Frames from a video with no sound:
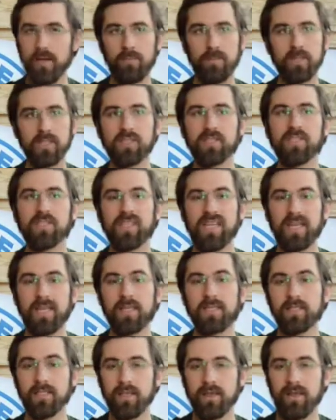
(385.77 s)
but it's just that
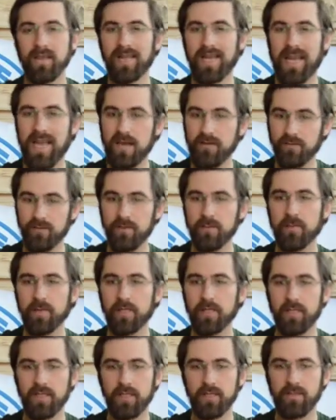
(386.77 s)
idea that
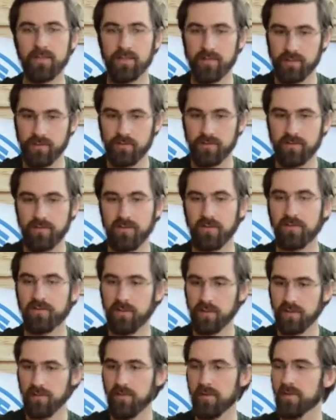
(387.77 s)
everybody deserves the
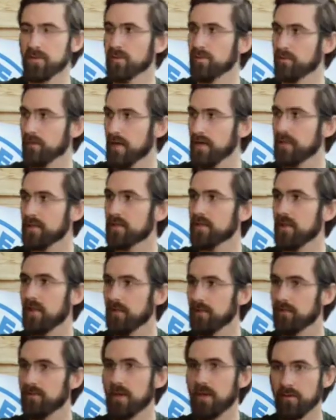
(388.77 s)
fundamental right
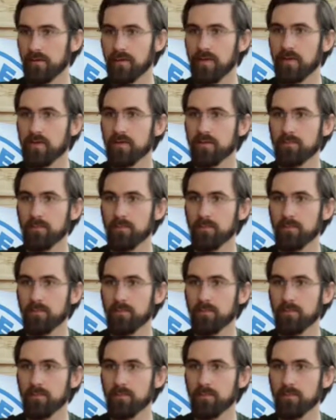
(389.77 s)
of healthcare.